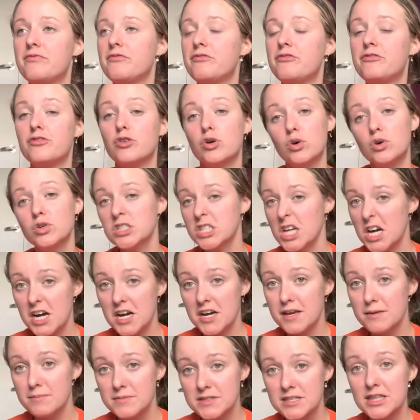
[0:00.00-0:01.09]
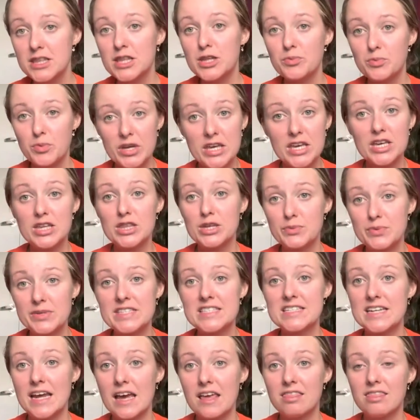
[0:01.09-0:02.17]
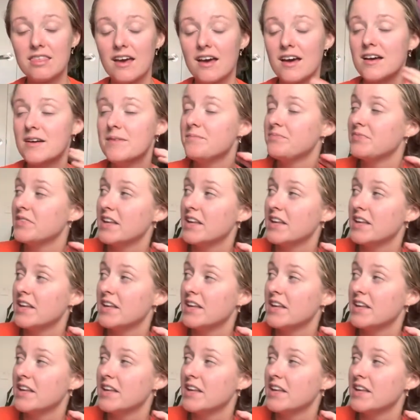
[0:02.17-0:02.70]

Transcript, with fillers: 4 times in the week that we stayed there.